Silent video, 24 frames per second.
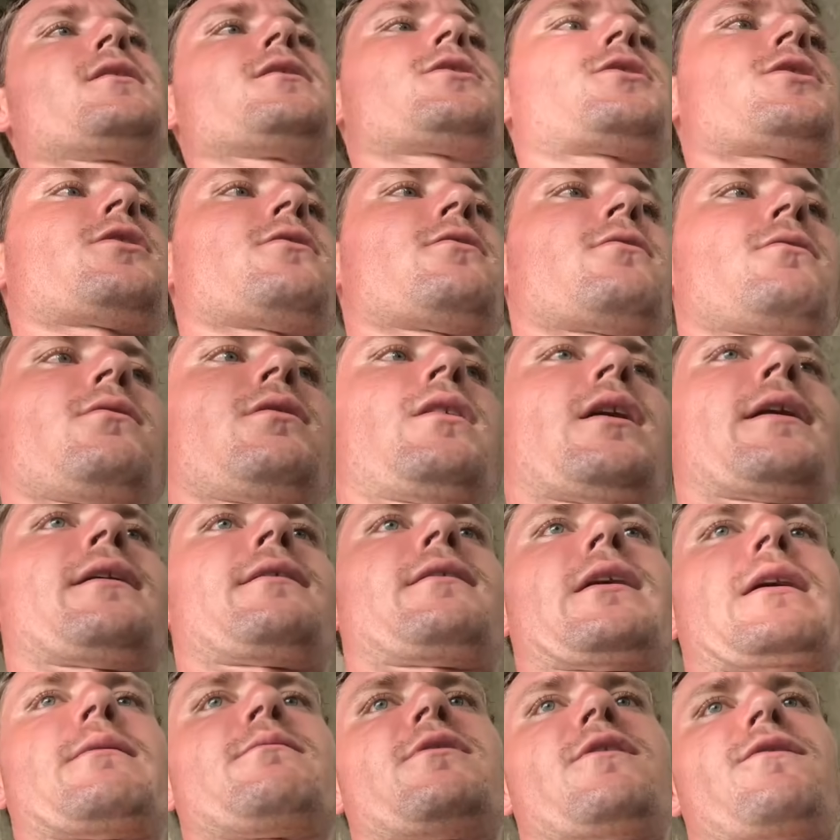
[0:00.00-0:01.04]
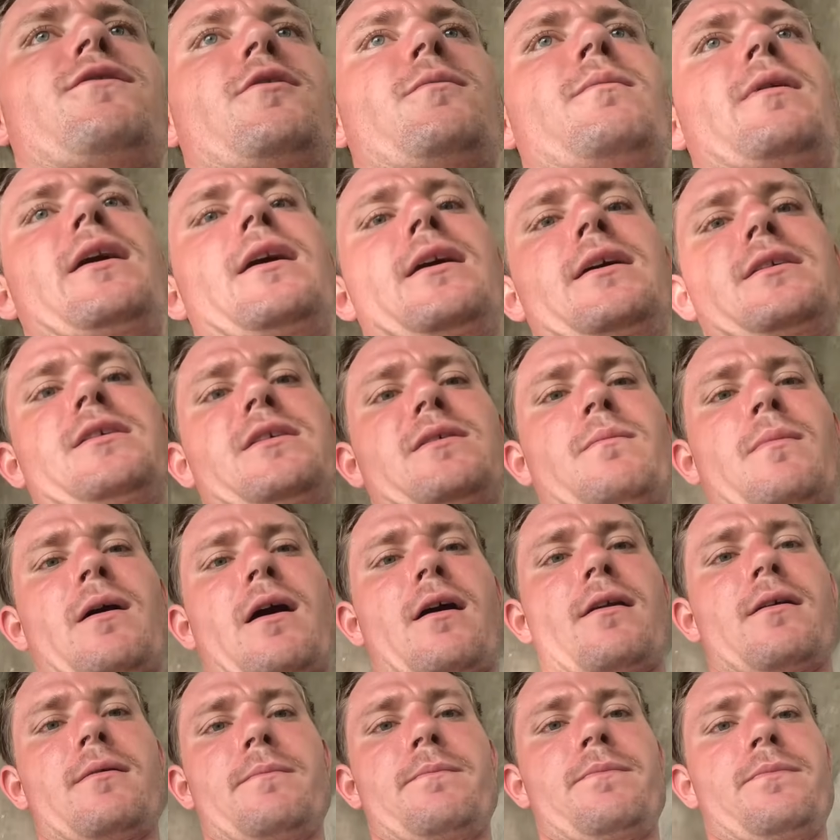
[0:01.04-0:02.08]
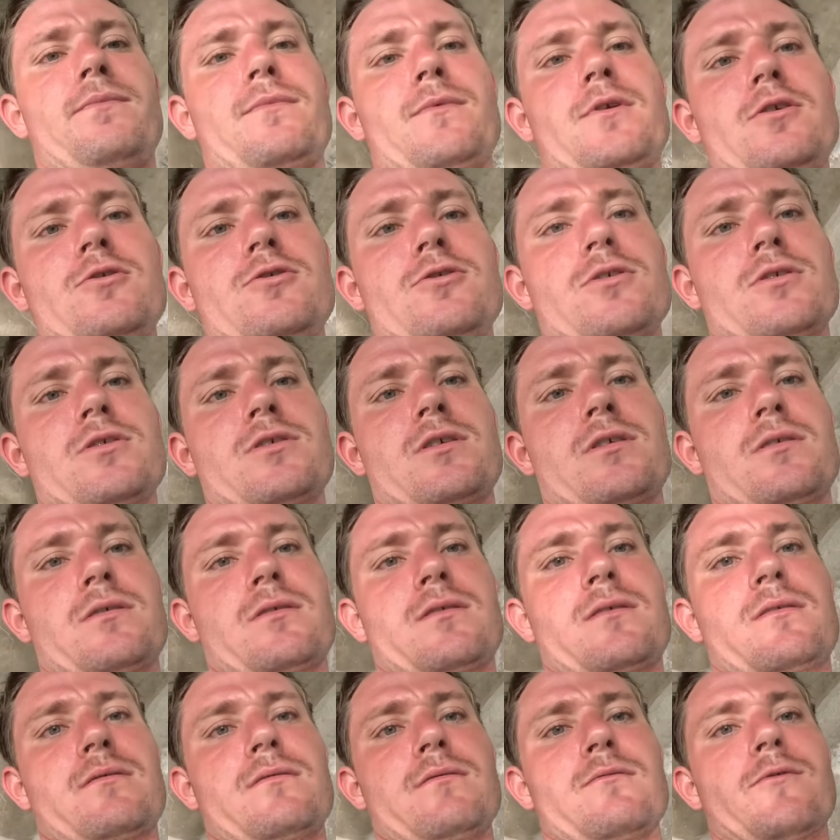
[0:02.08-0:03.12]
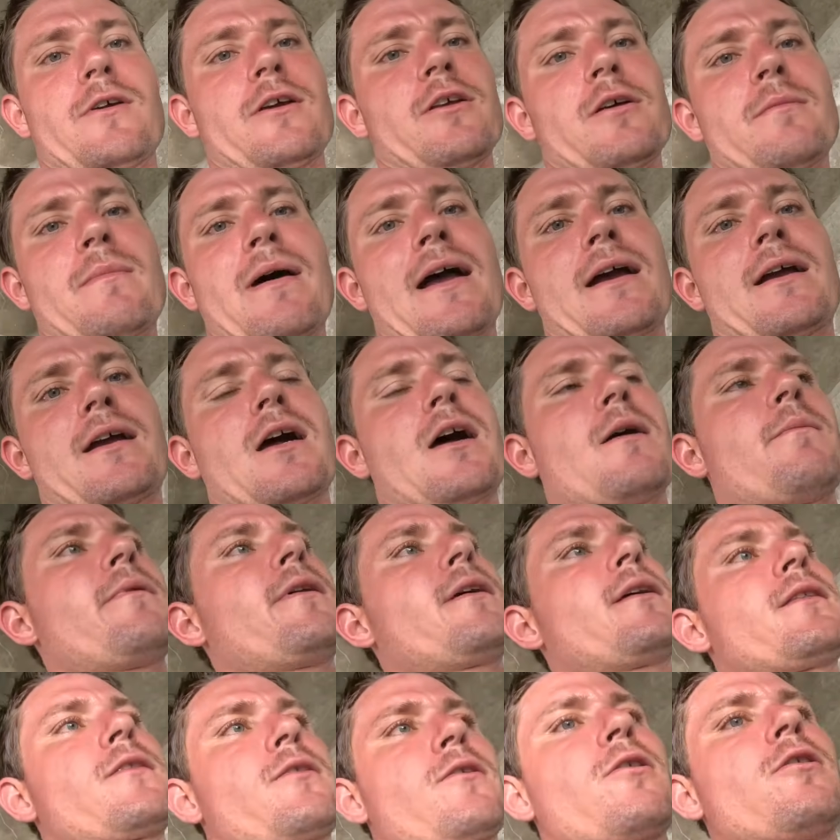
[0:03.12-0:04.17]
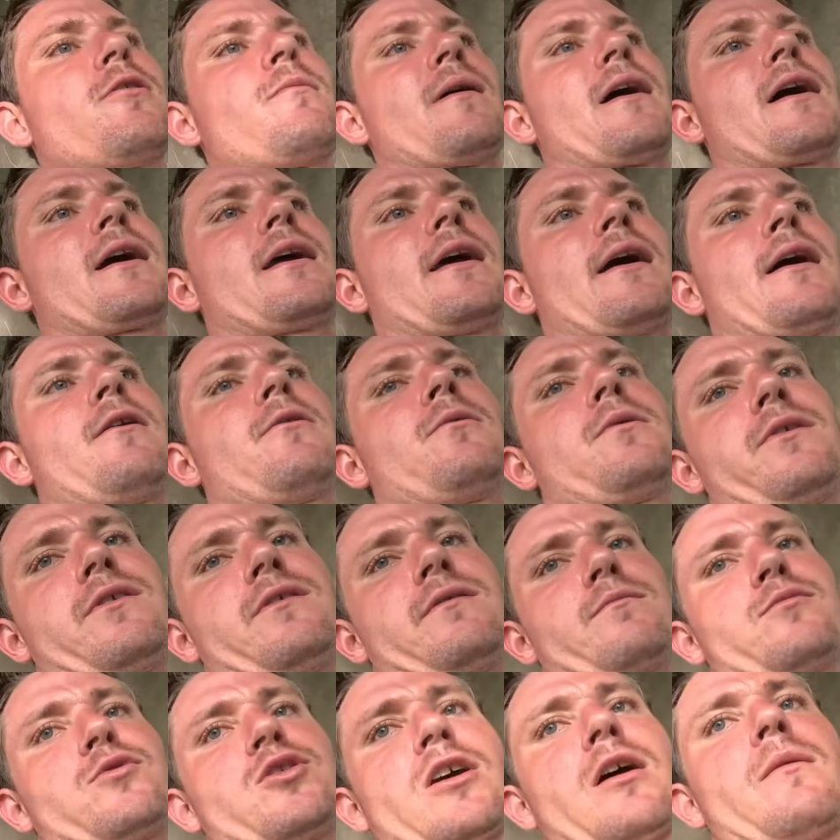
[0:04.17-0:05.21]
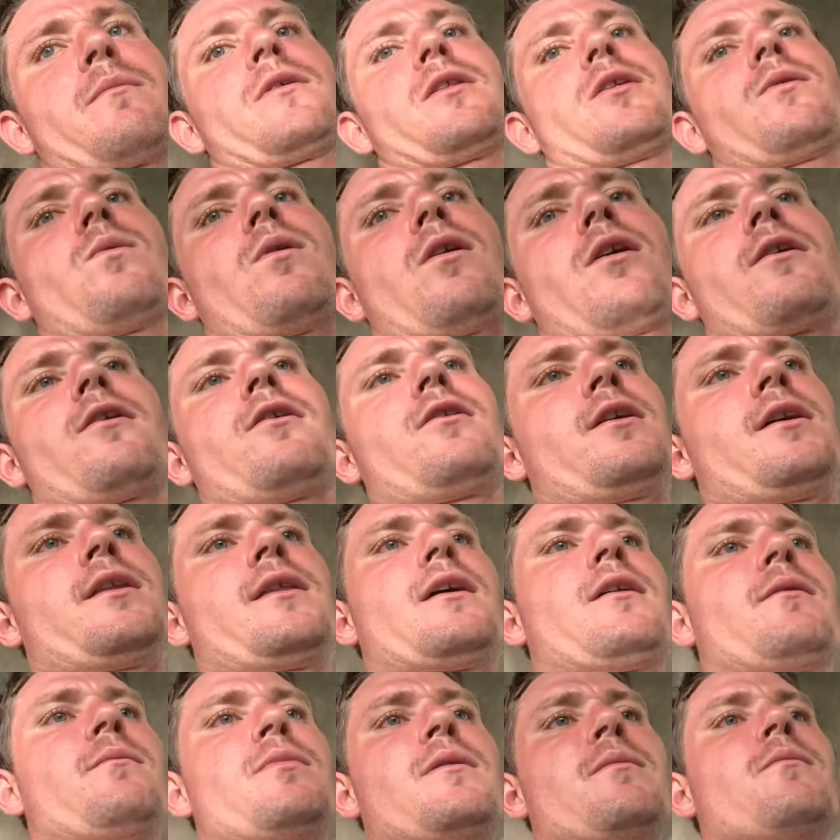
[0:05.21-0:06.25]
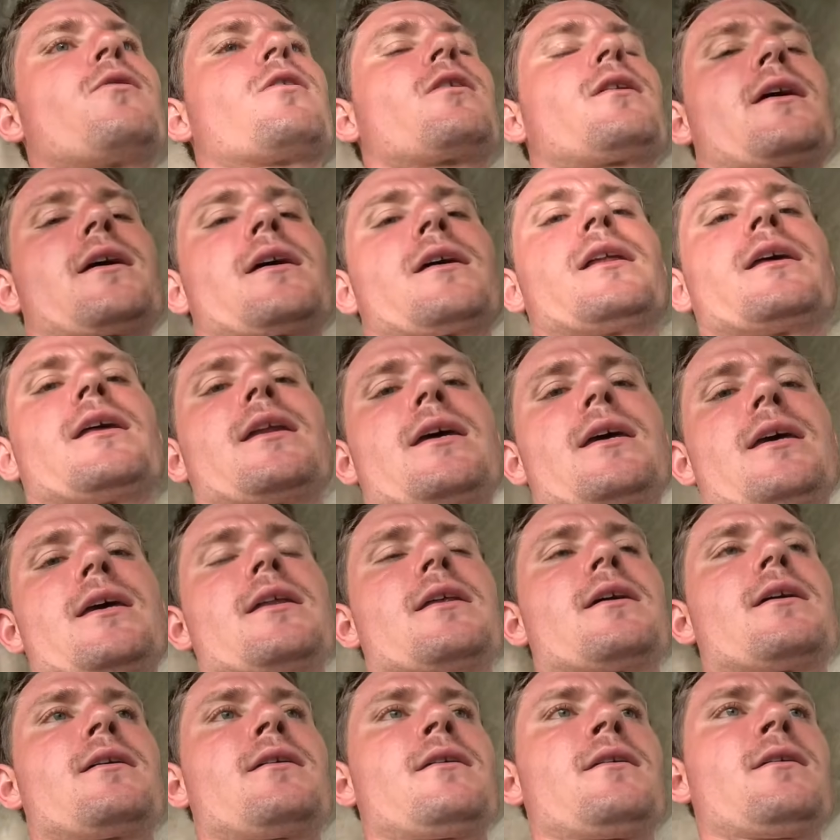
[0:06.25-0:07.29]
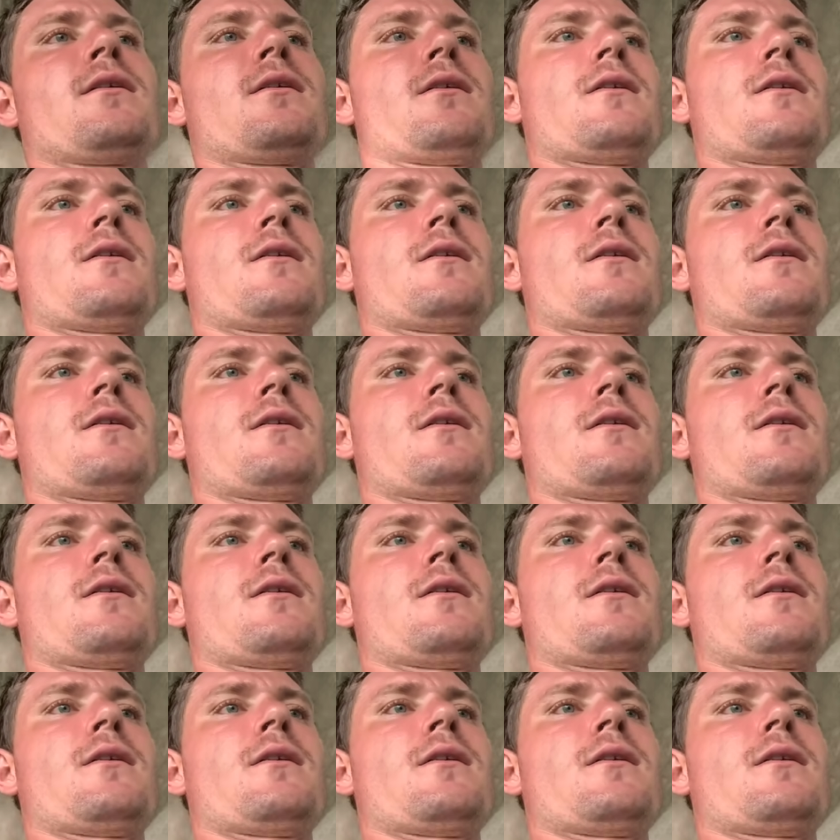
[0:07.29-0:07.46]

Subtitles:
So a lot of times if your bait hits the bottom, you just reel it back up and throw it back out with some chum in the water, and they'll be more likely to eat it.